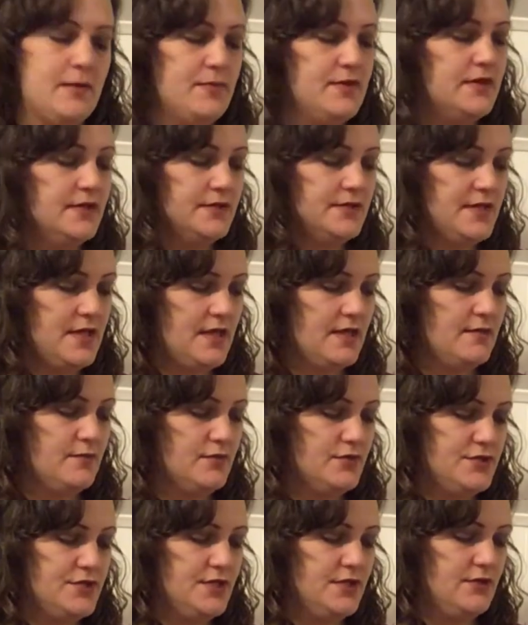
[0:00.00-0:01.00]
picked a
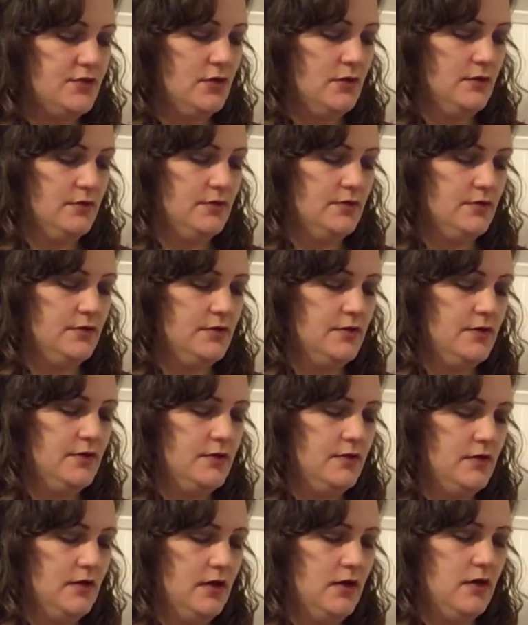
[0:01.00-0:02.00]
particular
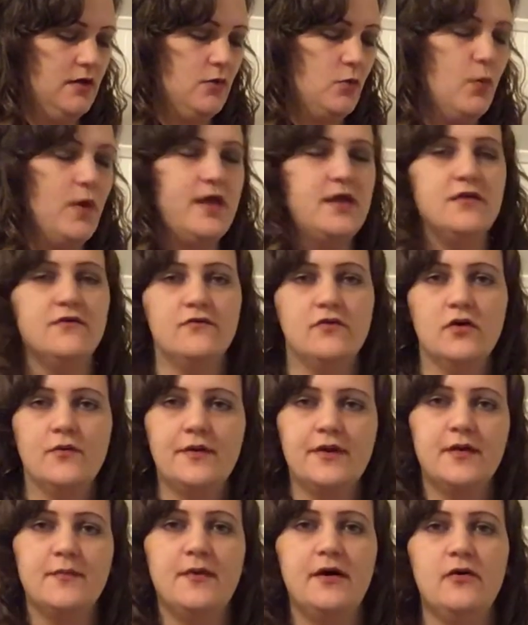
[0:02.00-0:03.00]
way of
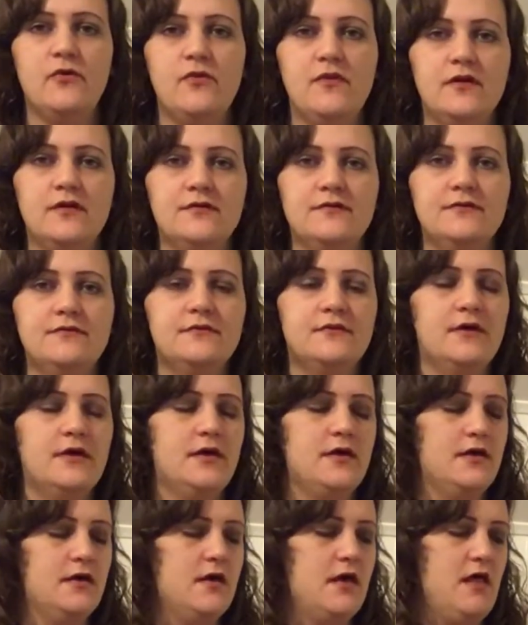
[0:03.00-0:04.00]
going about this
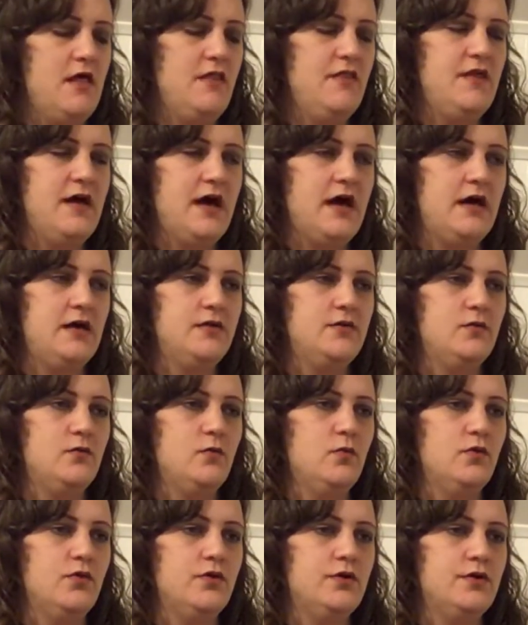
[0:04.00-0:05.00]
that
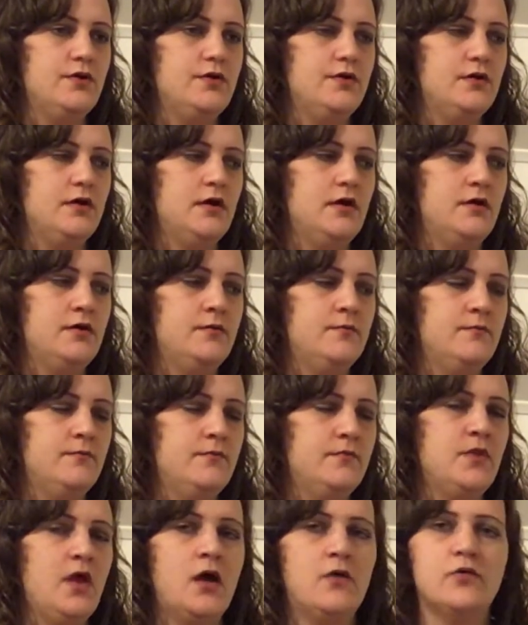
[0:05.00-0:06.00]
would
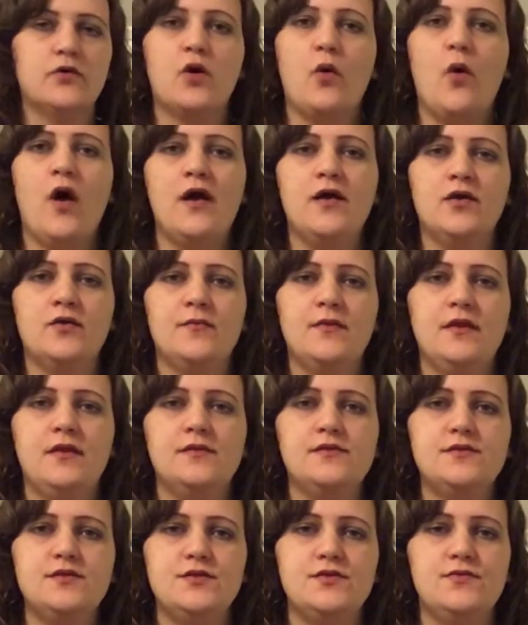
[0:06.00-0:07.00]
not require
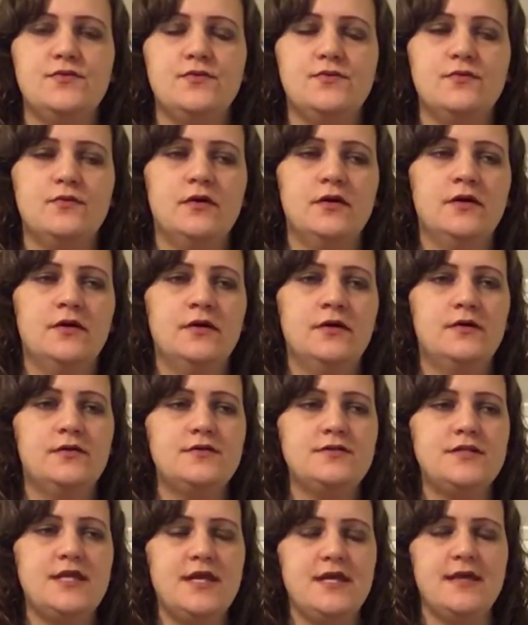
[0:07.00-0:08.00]
me to
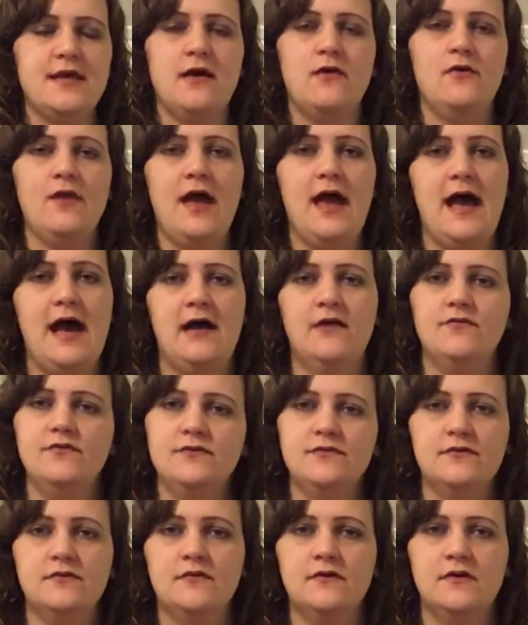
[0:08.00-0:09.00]
take out
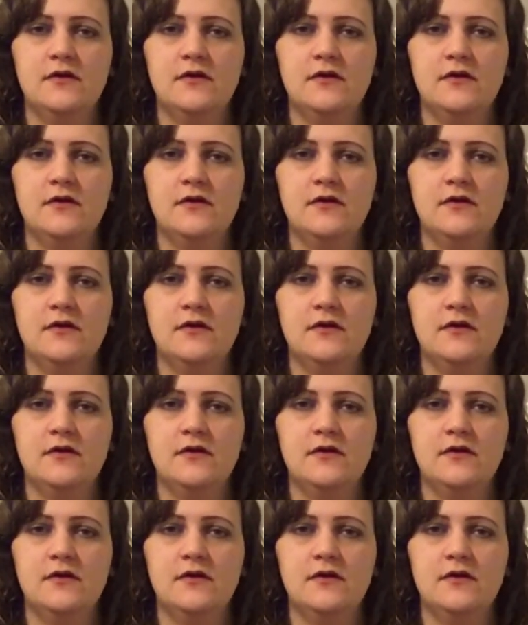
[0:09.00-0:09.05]
halves,